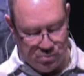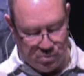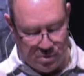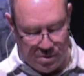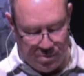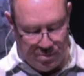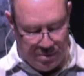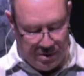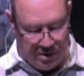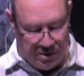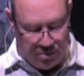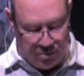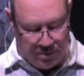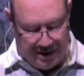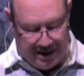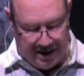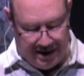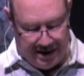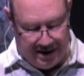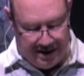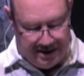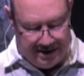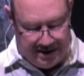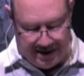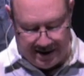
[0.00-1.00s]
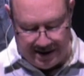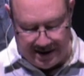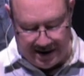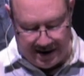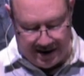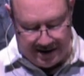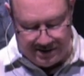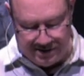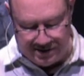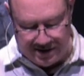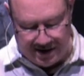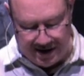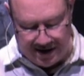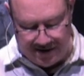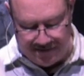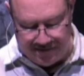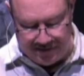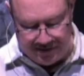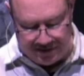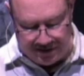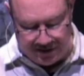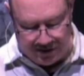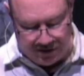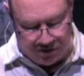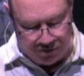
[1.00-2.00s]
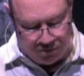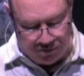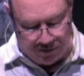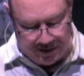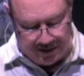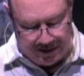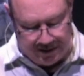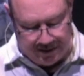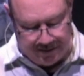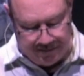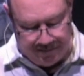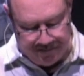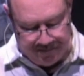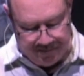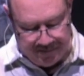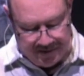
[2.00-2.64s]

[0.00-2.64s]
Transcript: what we read in Isaiah 53.